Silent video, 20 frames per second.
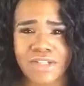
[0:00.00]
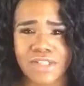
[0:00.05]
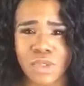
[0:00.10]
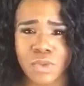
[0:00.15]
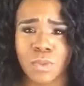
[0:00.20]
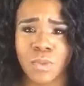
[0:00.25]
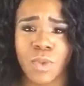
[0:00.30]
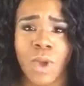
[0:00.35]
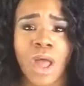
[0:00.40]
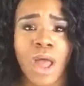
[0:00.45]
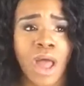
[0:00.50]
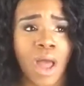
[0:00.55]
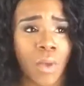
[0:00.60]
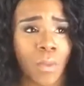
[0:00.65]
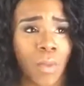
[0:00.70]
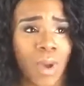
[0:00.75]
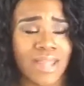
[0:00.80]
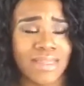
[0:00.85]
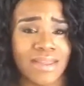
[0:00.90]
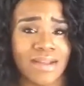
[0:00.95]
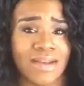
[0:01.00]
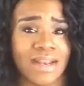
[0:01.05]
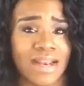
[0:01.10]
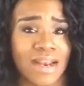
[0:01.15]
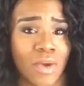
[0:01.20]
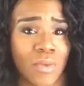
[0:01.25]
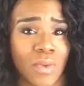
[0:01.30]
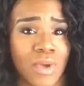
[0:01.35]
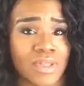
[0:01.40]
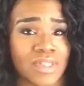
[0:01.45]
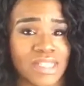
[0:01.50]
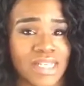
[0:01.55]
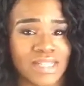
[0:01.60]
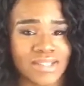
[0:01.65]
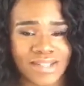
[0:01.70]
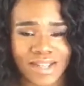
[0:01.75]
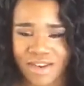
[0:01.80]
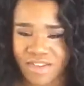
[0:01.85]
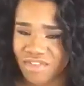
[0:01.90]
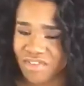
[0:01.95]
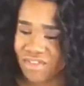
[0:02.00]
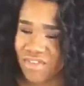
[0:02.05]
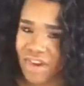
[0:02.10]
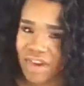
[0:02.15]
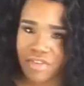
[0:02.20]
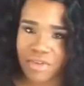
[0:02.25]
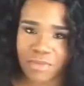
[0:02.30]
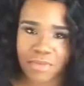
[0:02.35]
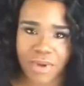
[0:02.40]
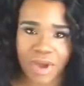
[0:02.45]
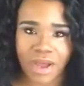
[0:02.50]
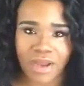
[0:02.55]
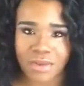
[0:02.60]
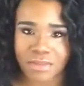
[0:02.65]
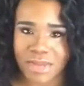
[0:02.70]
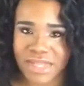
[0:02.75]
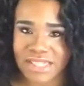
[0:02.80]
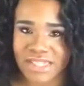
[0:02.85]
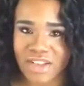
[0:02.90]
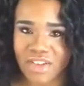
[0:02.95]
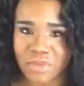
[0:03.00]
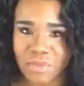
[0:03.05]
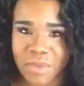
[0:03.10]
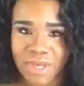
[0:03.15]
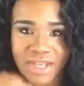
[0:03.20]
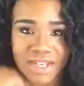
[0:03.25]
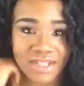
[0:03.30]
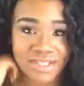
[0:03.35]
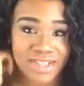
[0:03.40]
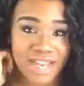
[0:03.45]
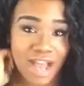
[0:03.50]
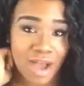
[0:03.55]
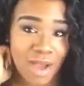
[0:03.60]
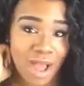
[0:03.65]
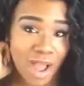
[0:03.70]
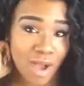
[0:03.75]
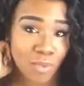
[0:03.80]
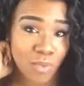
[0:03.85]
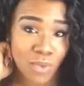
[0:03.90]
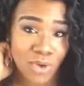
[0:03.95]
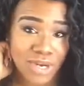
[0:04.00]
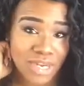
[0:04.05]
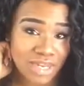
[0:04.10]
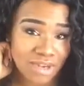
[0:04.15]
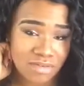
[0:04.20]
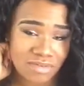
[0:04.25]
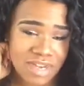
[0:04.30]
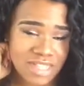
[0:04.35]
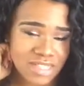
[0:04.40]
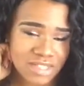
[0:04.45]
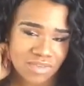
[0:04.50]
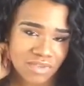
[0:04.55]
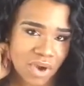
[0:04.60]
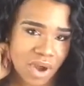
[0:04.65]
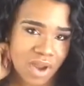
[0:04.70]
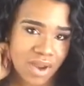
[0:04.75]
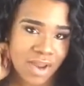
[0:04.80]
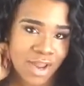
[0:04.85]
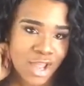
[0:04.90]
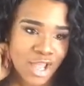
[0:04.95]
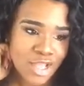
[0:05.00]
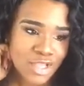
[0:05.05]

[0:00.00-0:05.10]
So one thing that I will say is that I'm very proud of myself, because now I work in a restaurant.